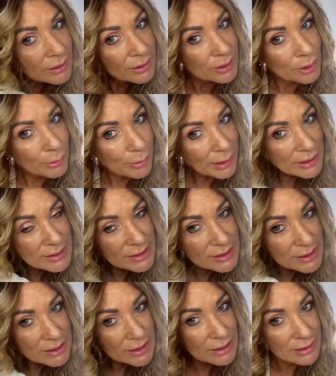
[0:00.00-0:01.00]
the
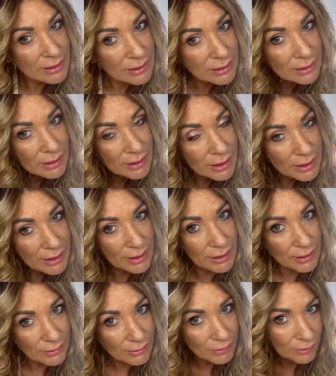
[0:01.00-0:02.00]
best
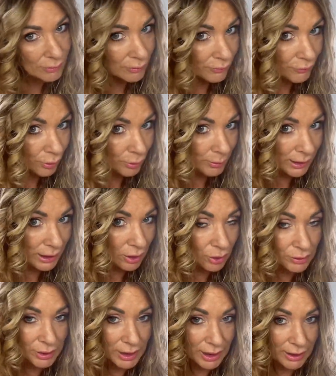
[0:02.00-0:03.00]
for me
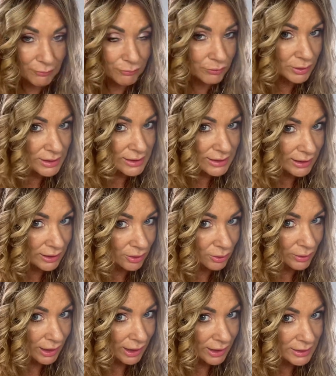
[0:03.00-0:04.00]
on every single
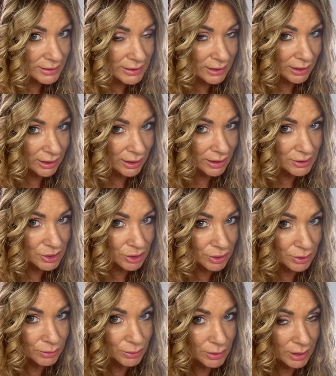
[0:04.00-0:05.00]
hairstyle I do.